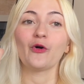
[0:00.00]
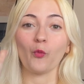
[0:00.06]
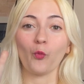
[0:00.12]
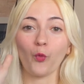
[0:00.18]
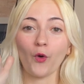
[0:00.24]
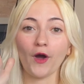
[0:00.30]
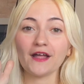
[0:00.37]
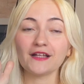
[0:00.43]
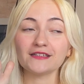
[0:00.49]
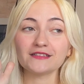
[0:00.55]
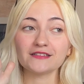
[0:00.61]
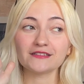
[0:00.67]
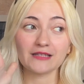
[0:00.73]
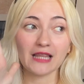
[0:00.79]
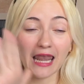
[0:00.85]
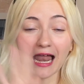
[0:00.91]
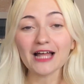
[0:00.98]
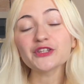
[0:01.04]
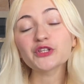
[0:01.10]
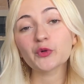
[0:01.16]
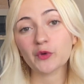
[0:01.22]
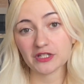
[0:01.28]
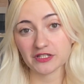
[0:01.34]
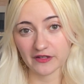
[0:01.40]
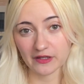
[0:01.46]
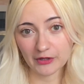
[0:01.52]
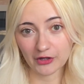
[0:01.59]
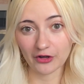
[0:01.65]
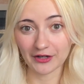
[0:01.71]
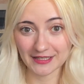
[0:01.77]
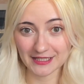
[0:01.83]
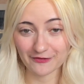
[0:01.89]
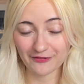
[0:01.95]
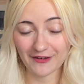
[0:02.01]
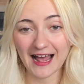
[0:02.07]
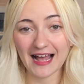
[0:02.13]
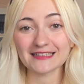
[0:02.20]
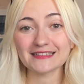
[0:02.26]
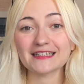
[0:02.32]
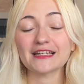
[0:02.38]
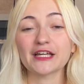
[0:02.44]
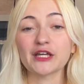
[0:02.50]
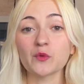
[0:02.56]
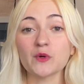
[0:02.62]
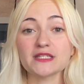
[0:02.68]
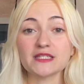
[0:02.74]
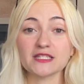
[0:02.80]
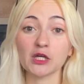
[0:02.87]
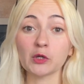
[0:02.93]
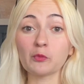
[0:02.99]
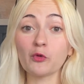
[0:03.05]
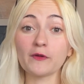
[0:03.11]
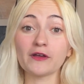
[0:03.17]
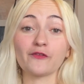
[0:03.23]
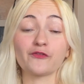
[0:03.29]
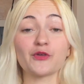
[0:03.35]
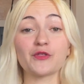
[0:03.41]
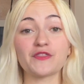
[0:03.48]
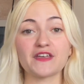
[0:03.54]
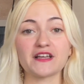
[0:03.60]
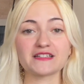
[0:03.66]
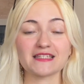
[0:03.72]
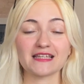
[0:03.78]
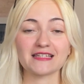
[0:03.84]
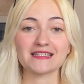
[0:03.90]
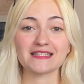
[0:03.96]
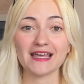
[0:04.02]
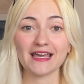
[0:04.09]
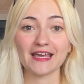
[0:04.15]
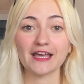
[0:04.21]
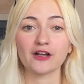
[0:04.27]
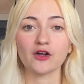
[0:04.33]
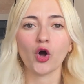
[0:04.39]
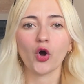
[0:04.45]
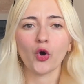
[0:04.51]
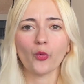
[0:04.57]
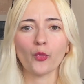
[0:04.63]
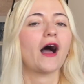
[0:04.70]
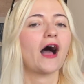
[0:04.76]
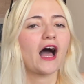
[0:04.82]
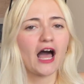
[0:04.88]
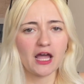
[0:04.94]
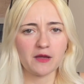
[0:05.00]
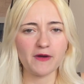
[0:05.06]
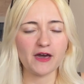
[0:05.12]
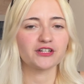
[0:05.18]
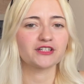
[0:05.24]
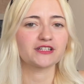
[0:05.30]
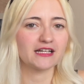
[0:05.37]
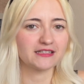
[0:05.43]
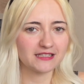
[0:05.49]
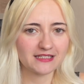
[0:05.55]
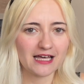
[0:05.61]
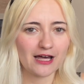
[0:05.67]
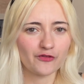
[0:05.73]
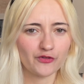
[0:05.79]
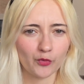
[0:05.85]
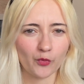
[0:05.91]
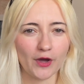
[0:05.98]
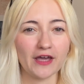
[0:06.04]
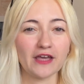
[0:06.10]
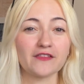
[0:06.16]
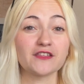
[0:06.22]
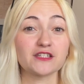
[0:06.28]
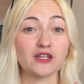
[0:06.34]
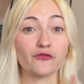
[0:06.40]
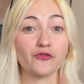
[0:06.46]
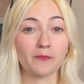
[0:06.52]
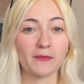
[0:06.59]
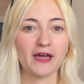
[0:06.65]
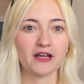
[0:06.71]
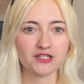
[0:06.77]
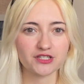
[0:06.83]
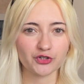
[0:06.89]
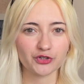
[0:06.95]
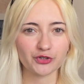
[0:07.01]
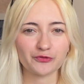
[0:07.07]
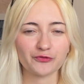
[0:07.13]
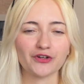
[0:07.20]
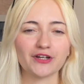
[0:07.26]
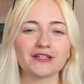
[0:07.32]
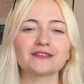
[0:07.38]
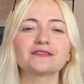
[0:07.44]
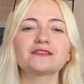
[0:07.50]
when Lando was filming on his flat, he was seen moving a few things and saying, "Oh, I better get this out of the way, these are from my ex-girlfriend."